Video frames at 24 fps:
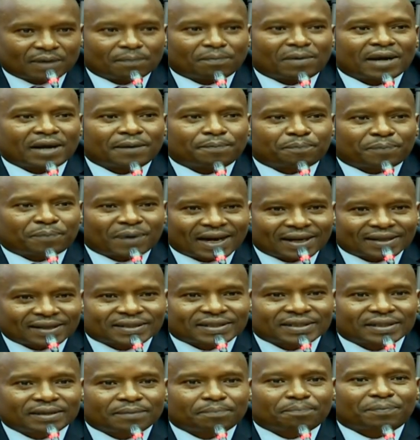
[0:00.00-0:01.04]
My
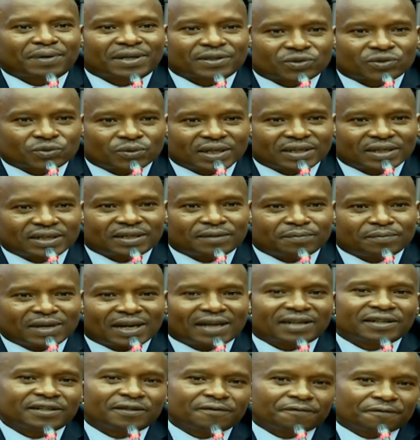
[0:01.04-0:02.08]
party persuaded me,
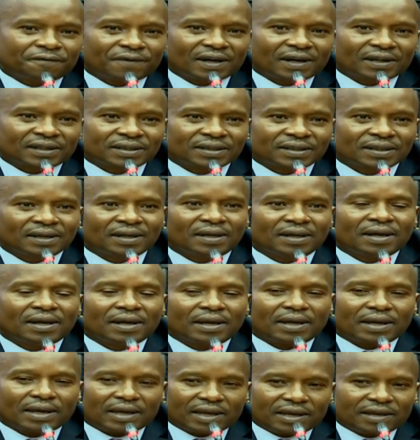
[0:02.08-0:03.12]
and in fact,
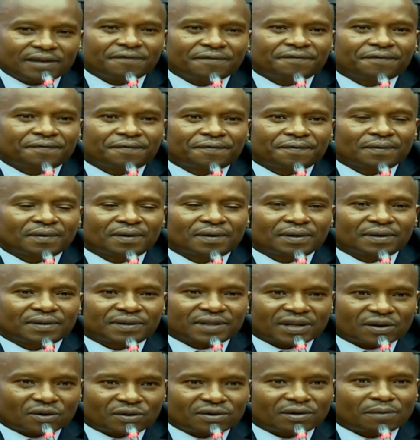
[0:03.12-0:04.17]
if
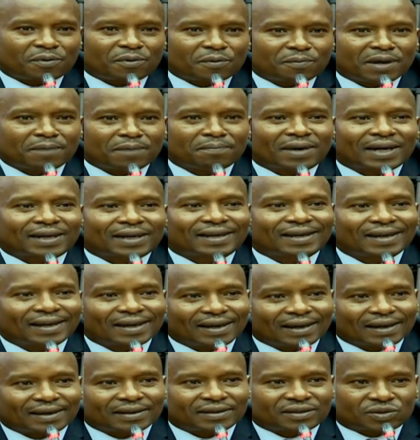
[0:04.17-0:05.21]
the Honorable Member
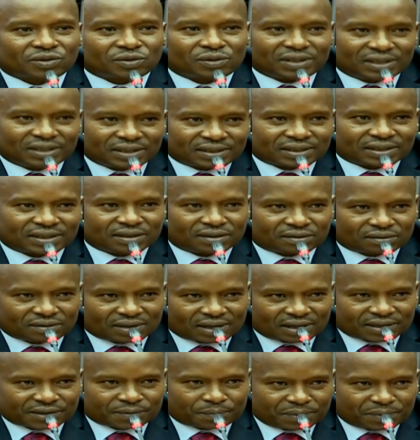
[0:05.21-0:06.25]
cared to listen to
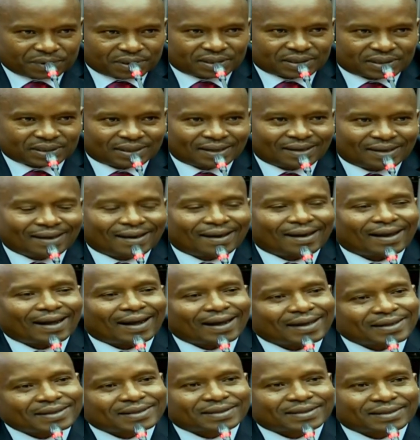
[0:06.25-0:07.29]
that speech,
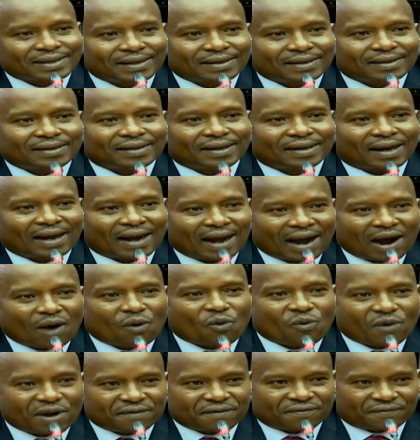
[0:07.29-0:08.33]
I said,
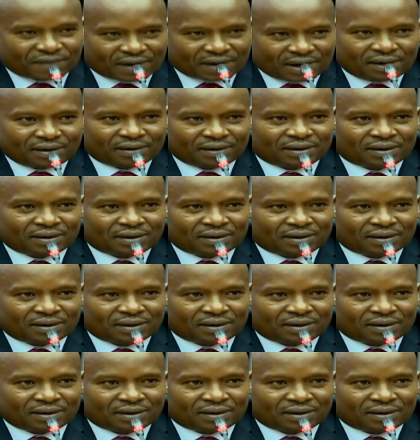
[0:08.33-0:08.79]
however,